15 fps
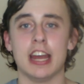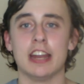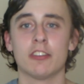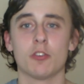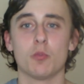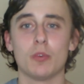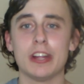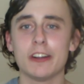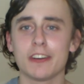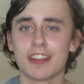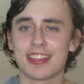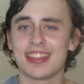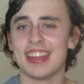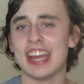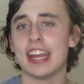And it's a weird
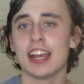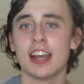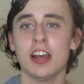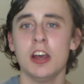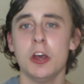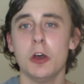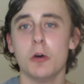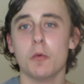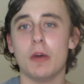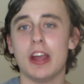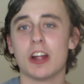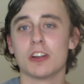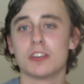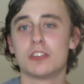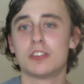thing
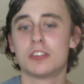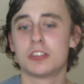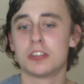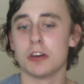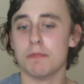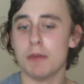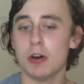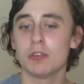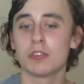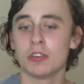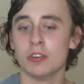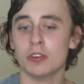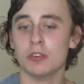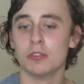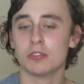where
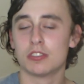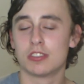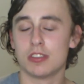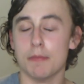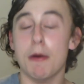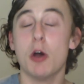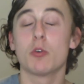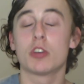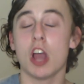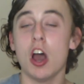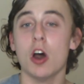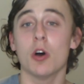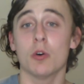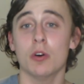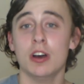Tomoku,
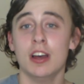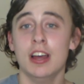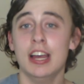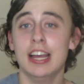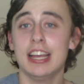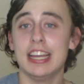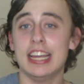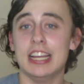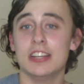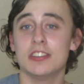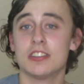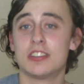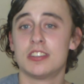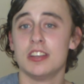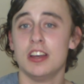Tomoko,
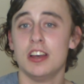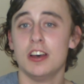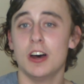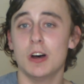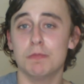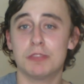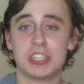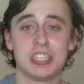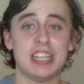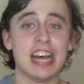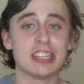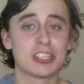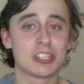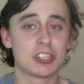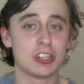is
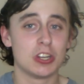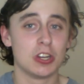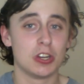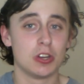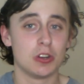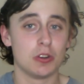obsessed